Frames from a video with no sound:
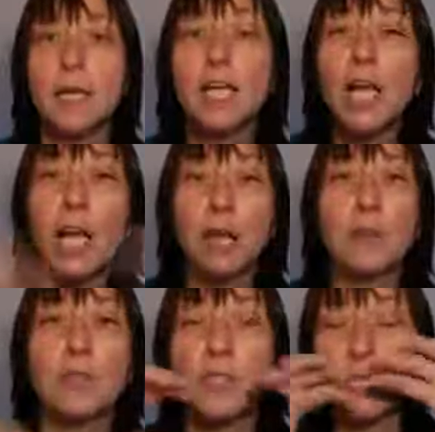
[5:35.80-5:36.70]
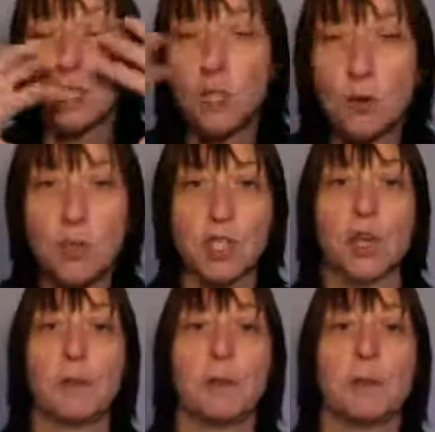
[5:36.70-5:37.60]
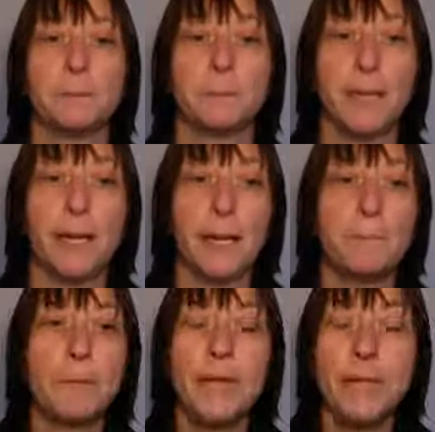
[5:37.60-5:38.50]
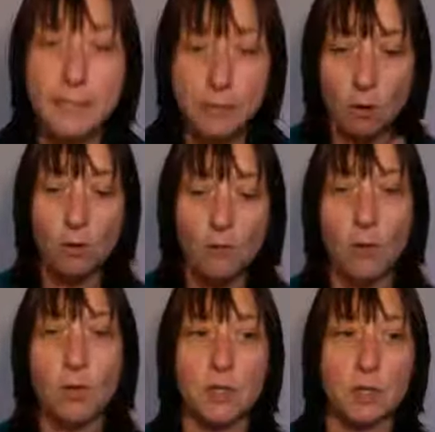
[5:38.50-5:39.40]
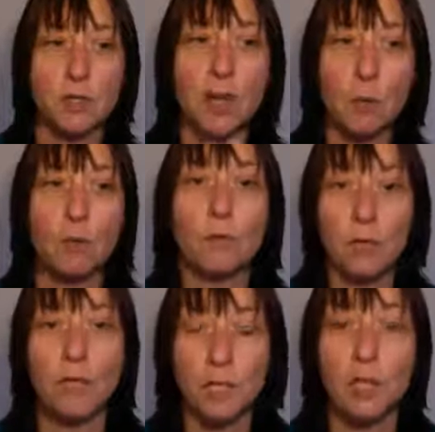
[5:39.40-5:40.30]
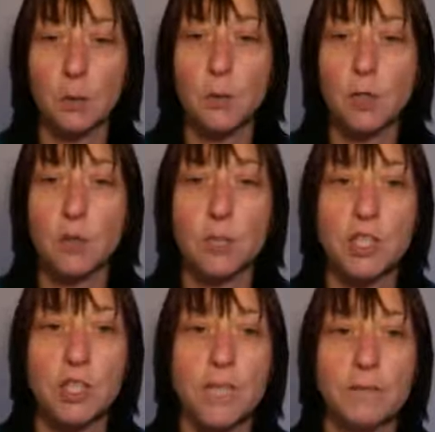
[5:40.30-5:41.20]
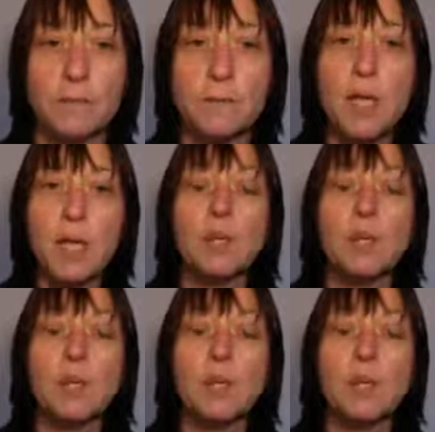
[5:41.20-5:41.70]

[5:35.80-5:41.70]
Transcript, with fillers: closed. It's not open. Yeah, it's not focused on that one thing that you want to achieve. You